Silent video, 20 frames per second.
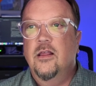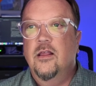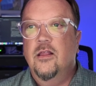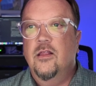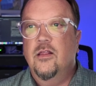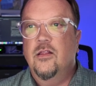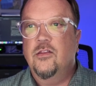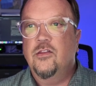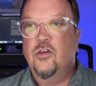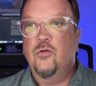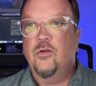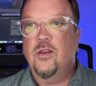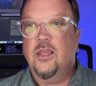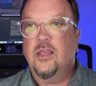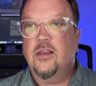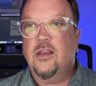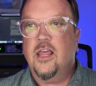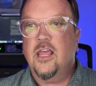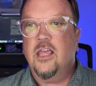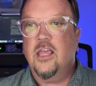unique
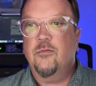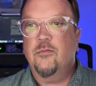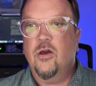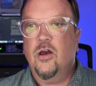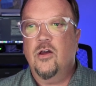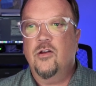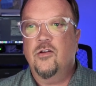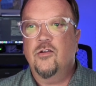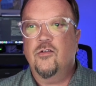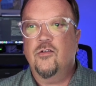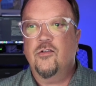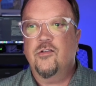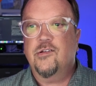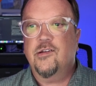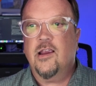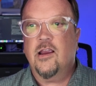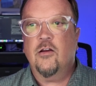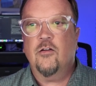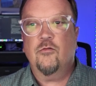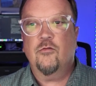name under
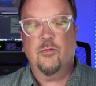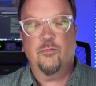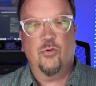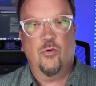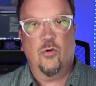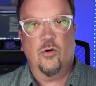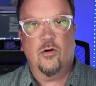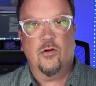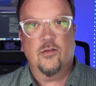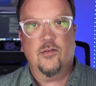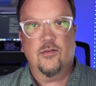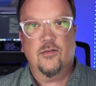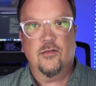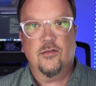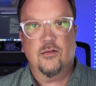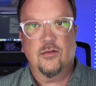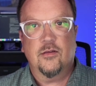shared reports.